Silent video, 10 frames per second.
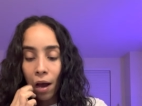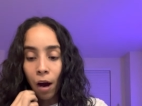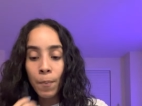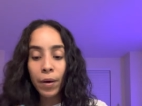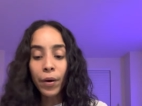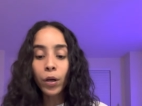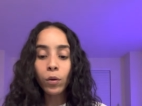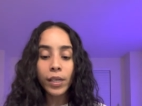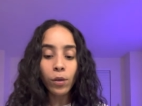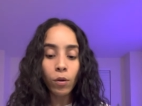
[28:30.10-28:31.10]
A miracle
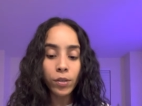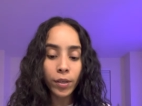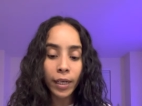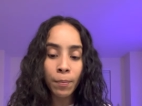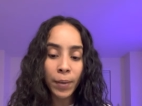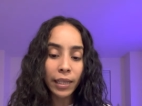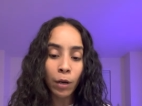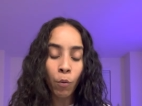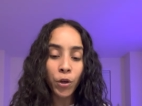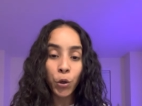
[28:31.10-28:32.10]
is also going to be
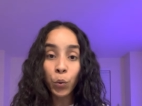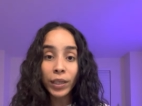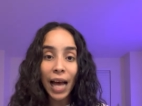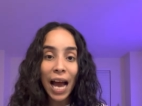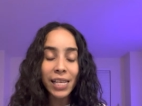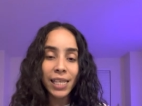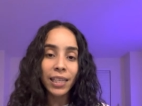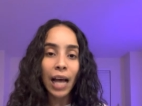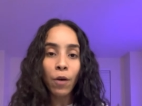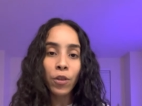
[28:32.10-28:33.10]
like when you relax and
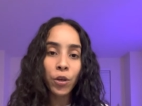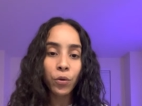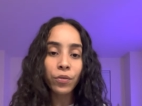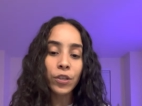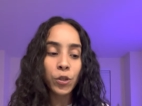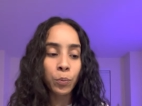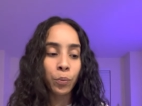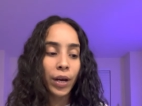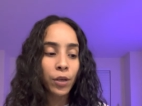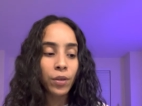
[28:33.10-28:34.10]
allow the universe to
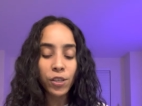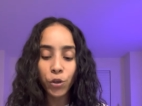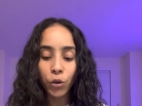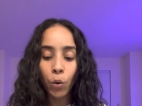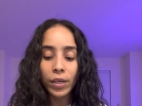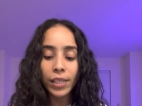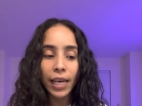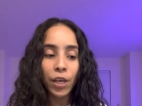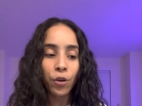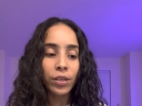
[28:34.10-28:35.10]
bring you this, you're going to
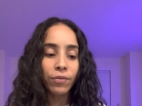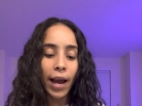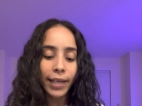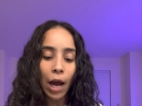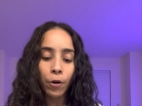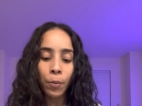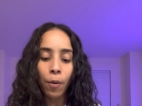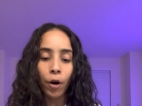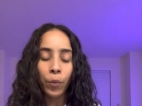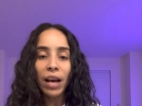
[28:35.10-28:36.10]
get your divine
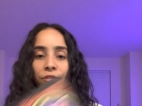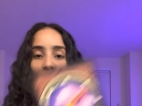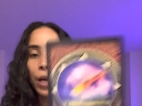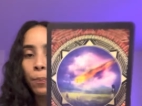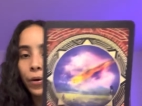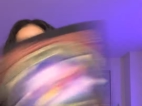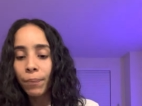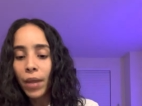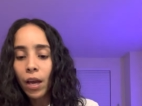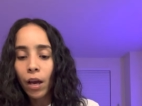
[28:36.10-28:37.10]
counterpart. We have Jeopardy.
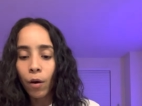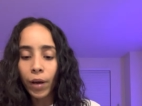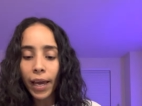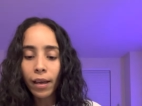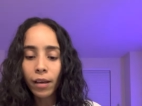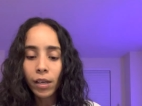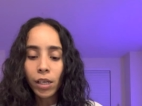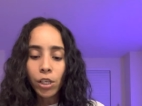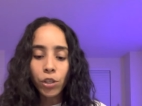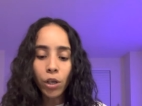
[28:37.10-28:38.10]
Okay.
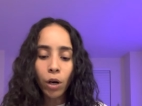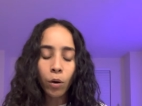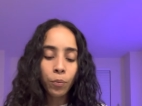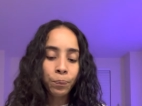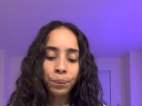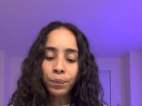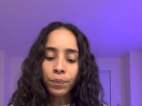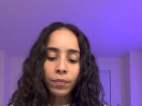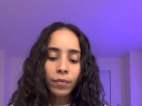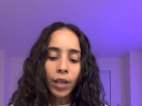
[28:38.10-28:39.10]
So
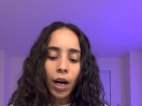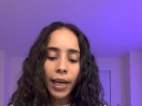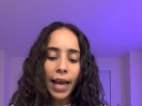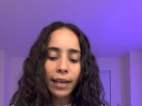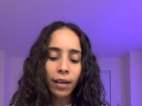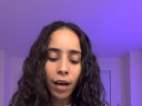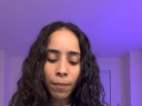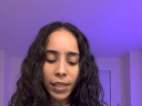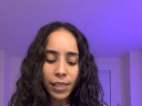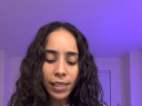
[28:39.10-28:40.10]
again,
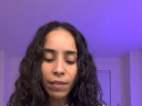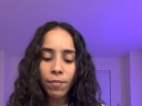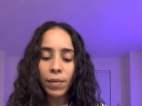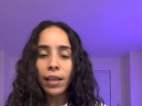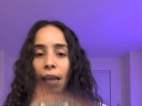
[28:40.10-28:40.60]
this is giving me